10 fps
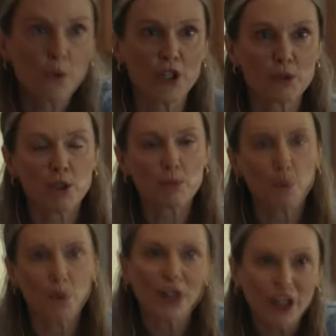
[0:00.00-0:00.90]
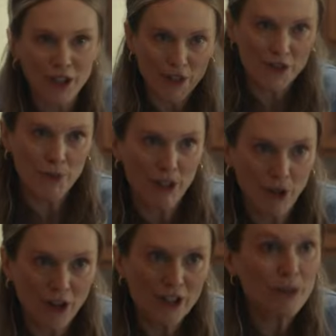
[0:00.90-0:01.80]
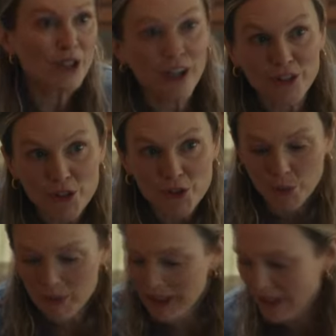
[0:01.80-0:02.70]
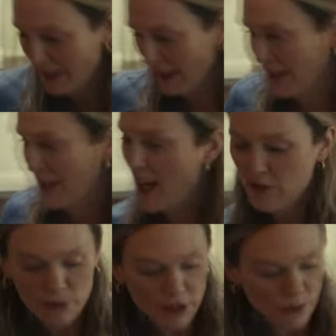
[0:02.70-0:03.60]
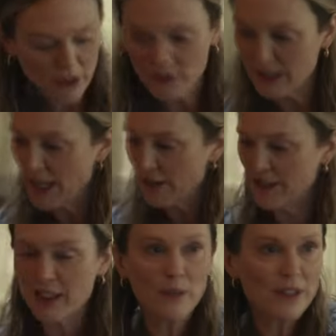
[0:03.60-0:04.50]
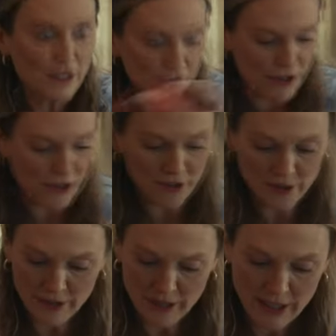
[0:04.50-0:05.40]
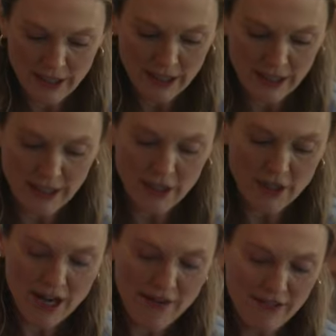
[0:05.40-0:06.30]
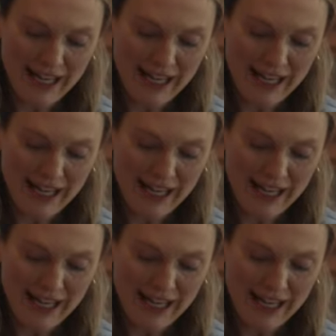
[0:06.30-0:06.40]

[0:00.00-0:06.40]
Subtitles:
is what you're supposed to be working on, sweetheart, with Dr. Sherman. Have you been doing those letters he wants you to do? Dear Evan